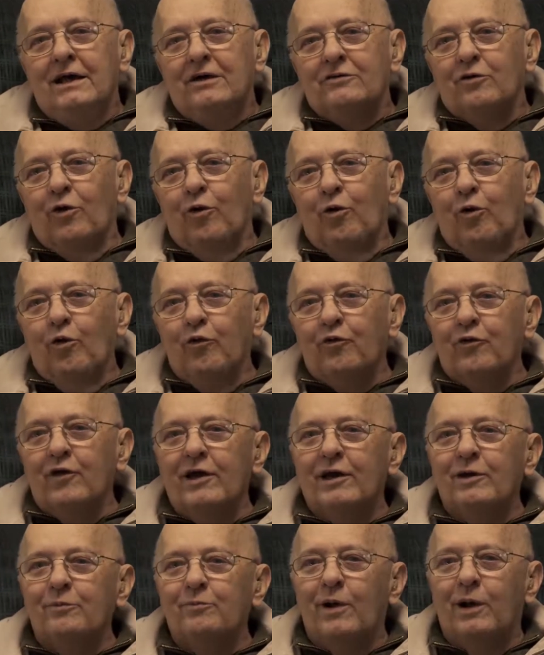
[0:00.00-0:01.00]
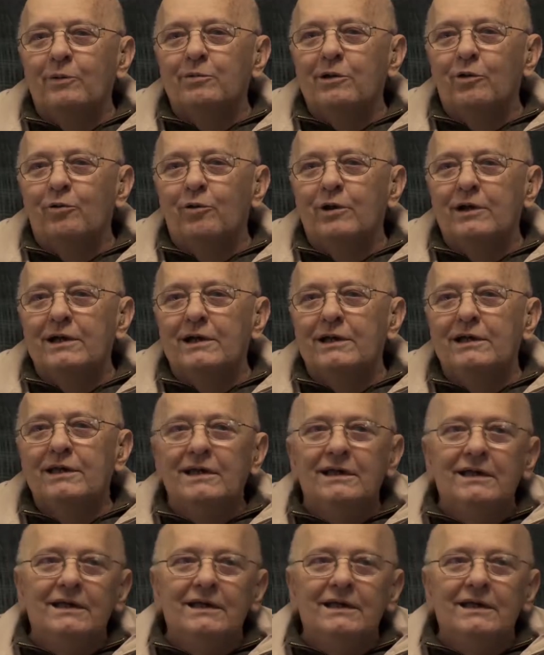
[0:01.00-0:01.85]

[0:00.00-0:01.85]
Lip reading: The whole thing probably weighed